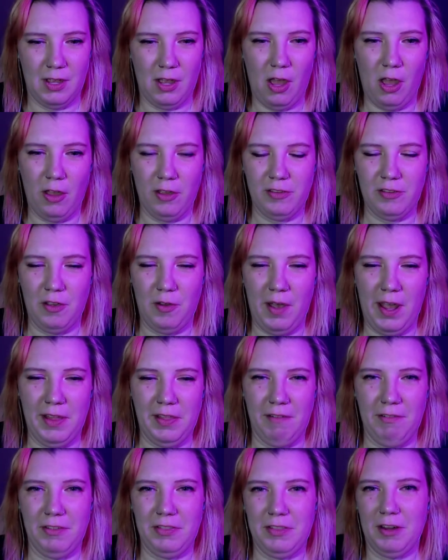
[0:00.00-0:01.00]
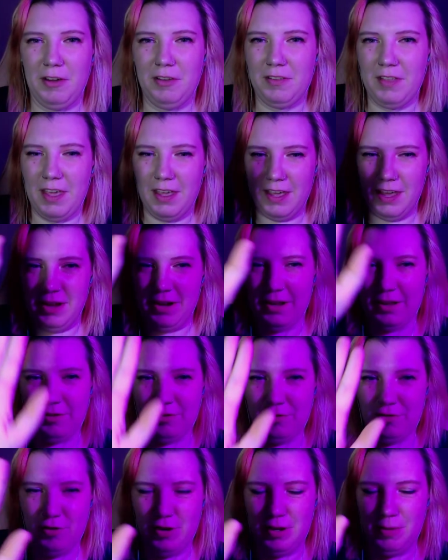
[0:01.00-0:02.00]
Also, I love that there's like an
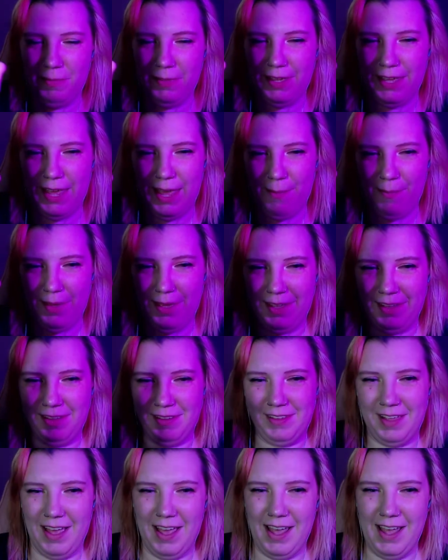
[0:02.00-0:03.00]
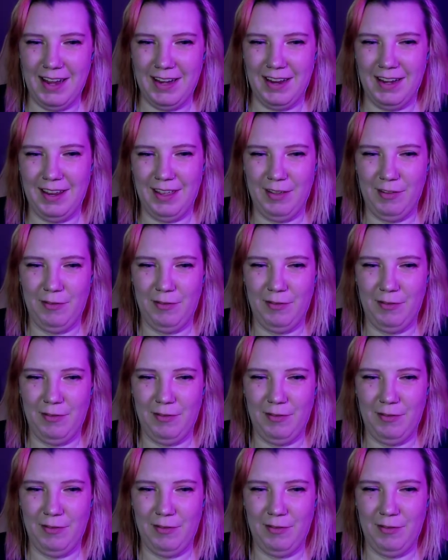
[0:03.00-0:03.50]
extreme gaming sign and he's